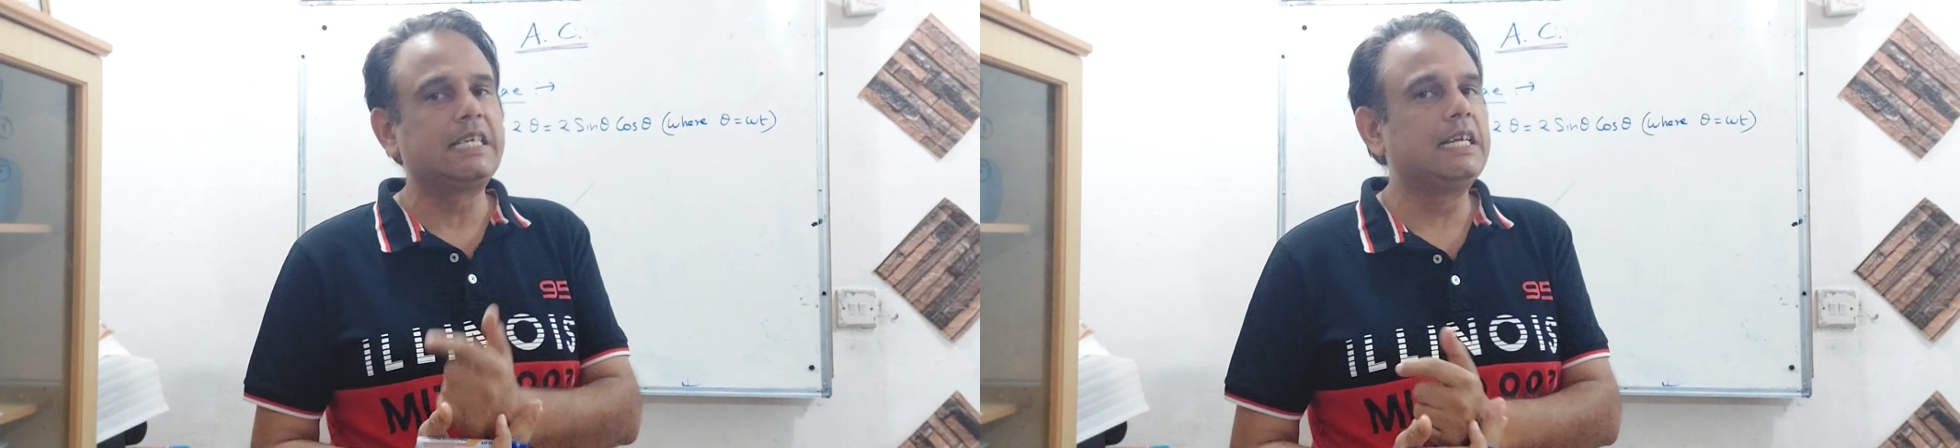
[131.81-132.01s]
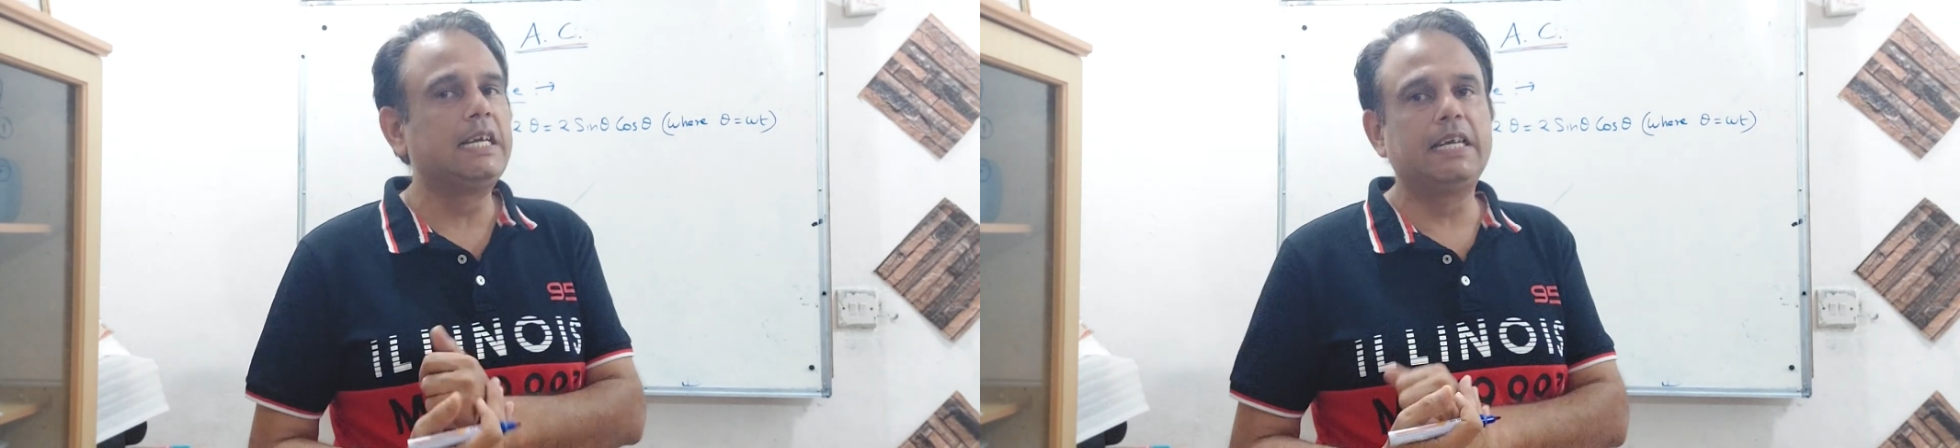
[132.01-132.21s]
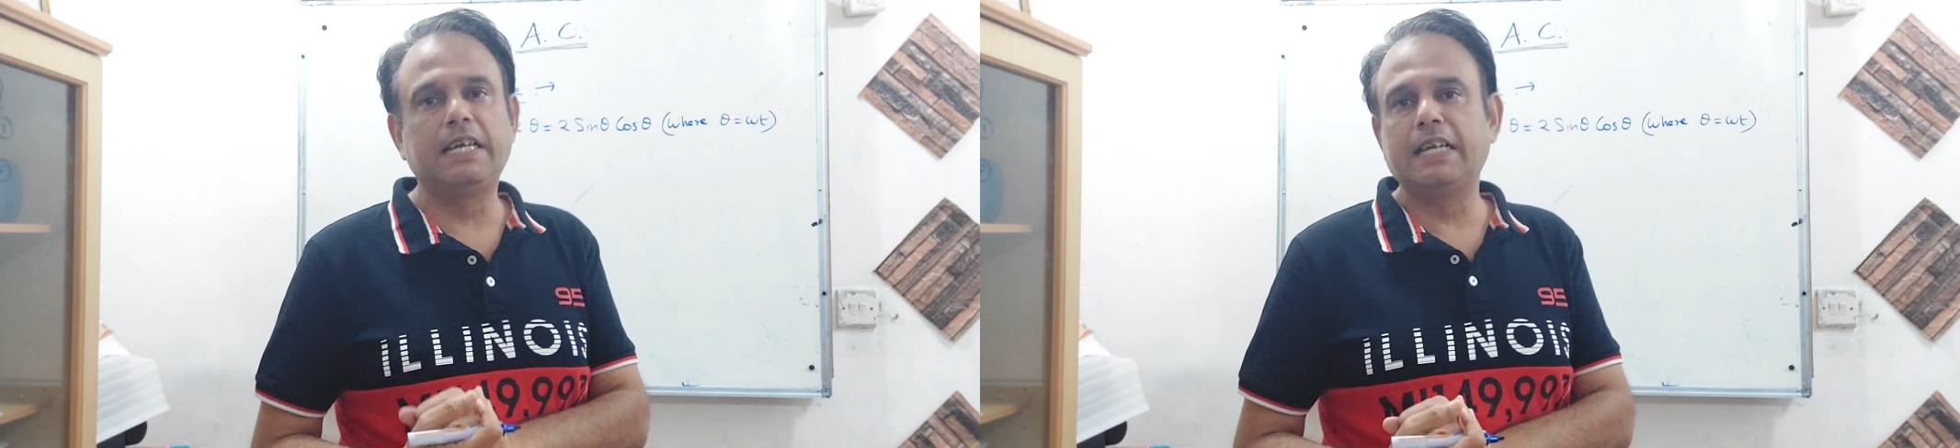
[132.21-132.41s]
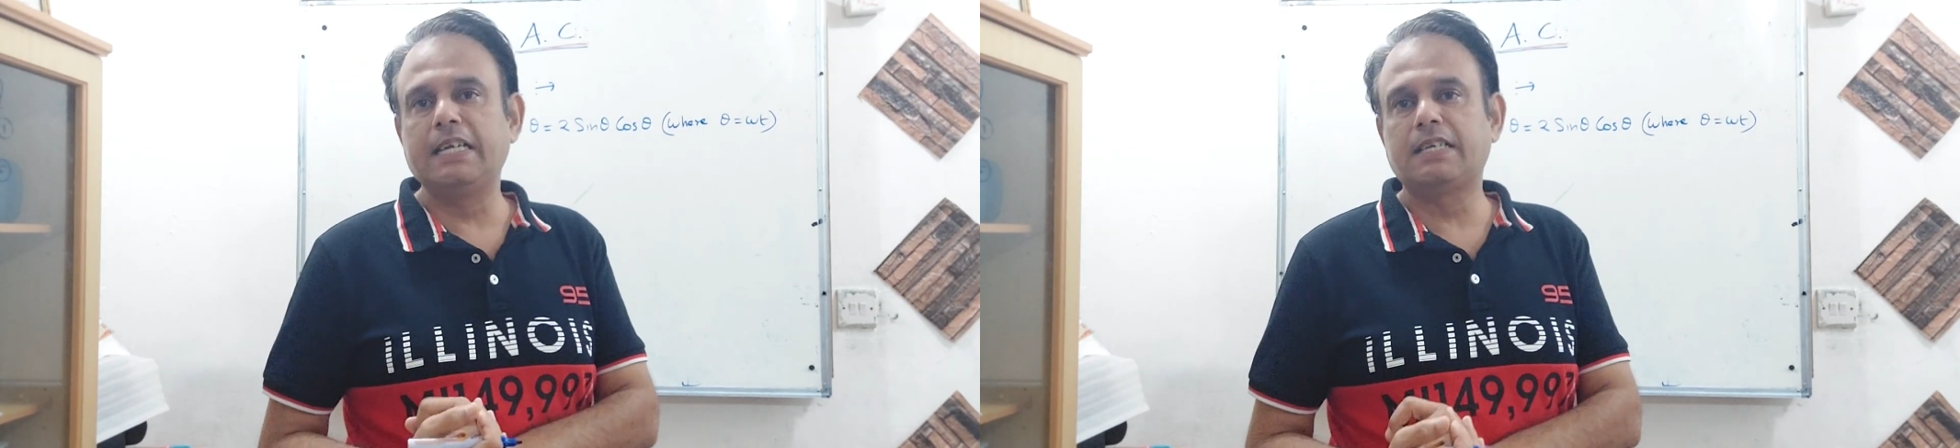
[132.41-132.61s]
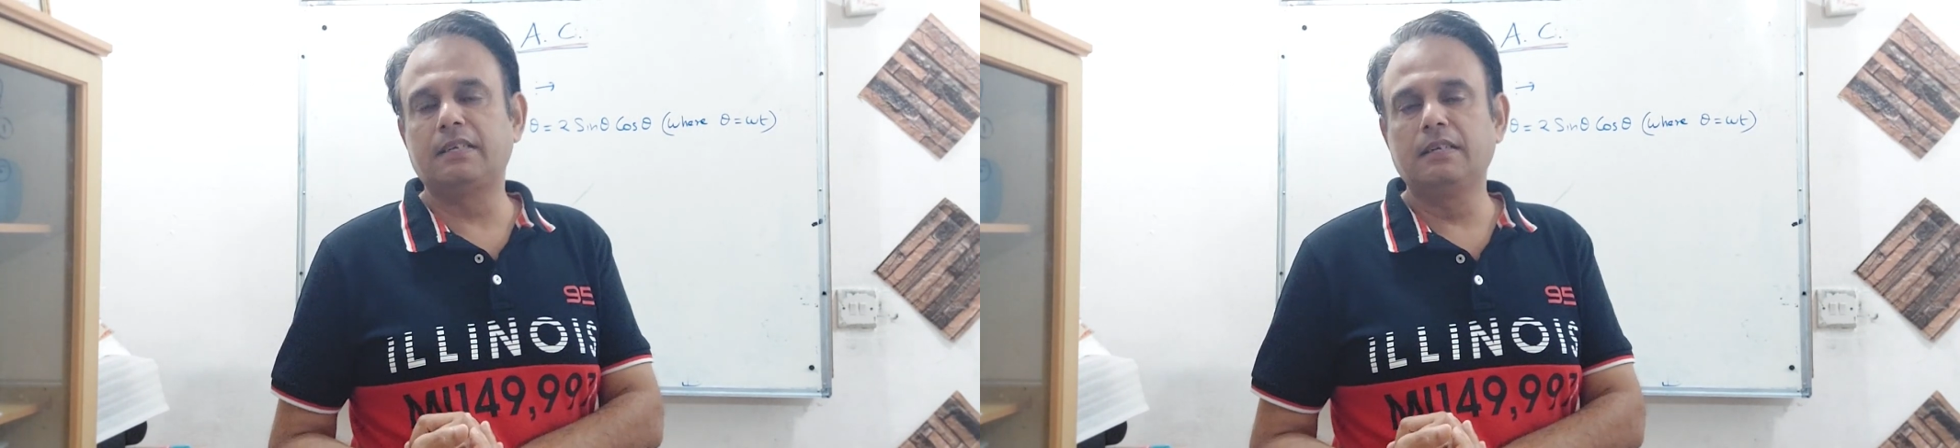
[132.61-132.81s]
and
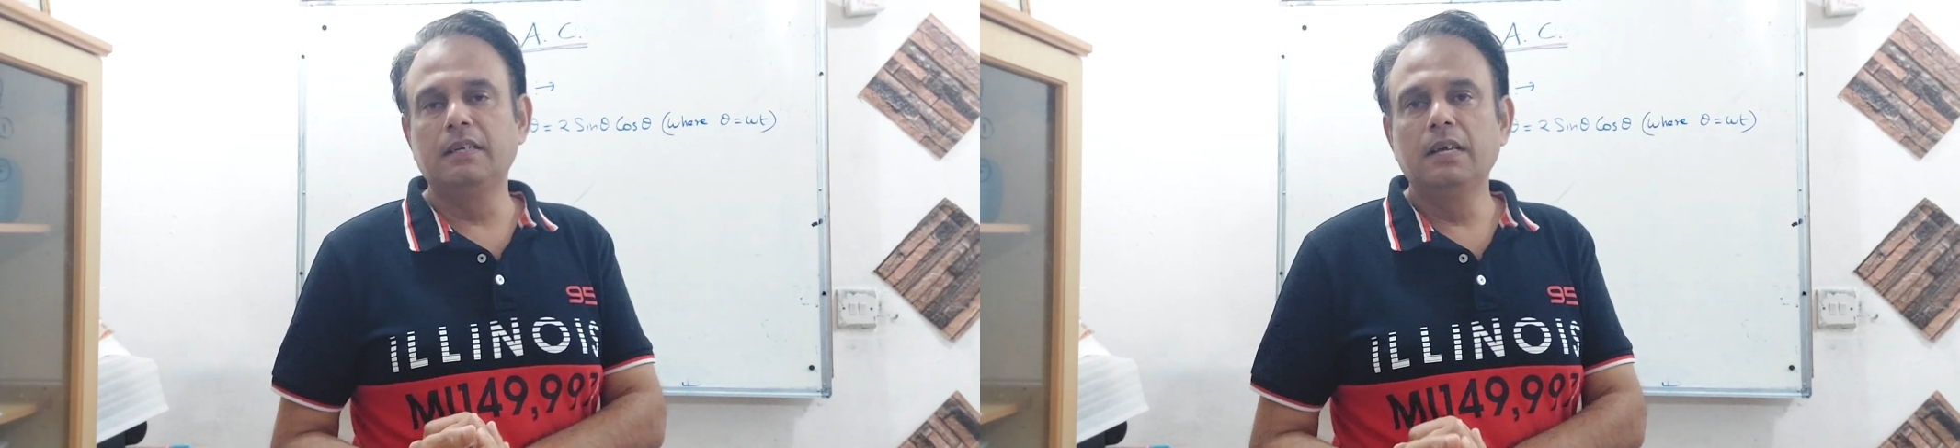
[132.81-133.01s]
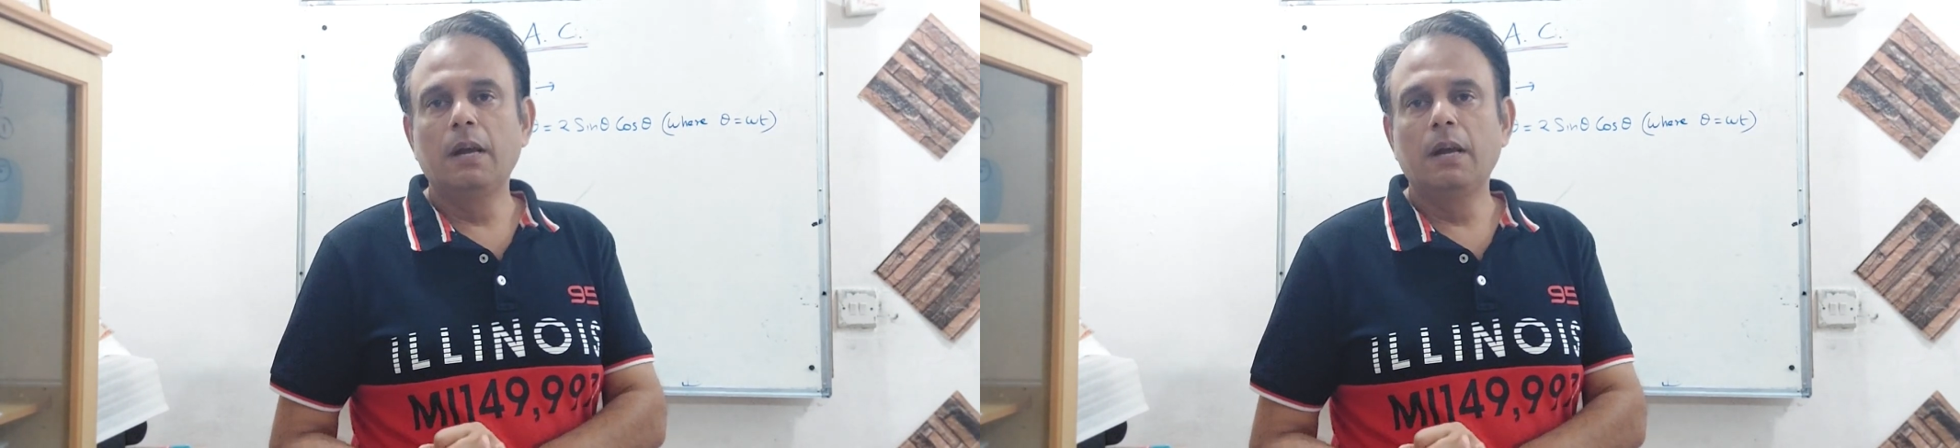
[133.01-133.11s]
integration,